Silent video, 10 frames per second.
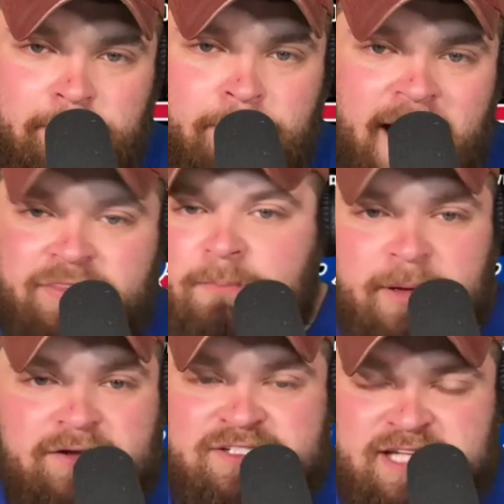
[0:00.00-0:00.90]
but the
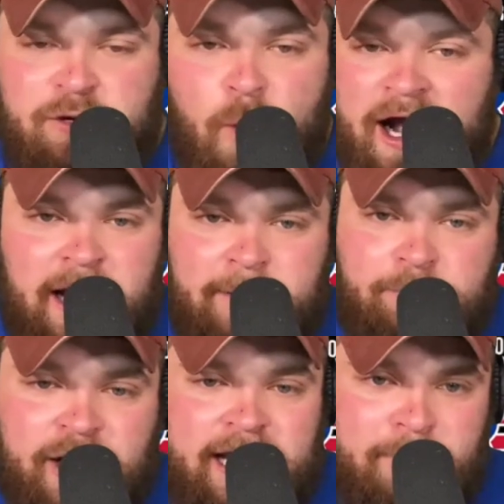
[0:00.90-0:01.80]
Bills did want an
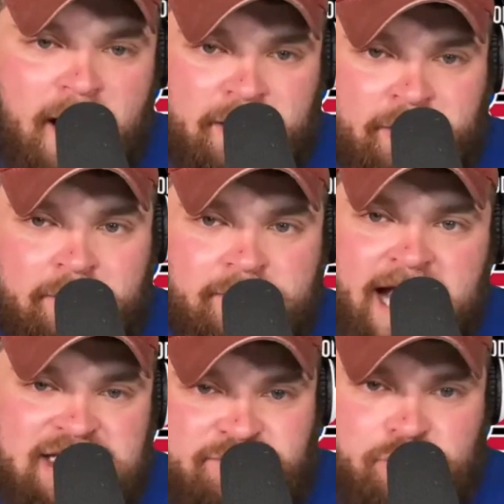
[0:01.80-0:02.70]
upgraded punter,
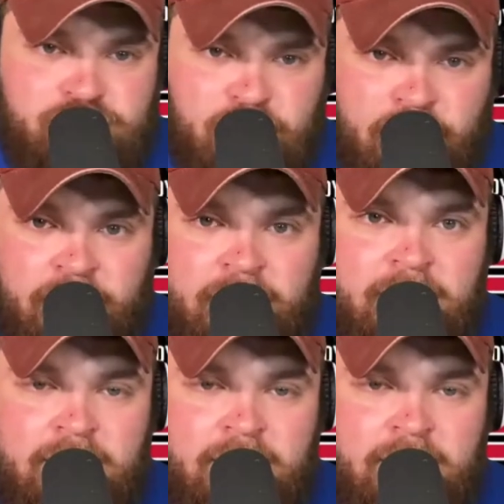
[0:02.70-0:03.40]
that's for sure.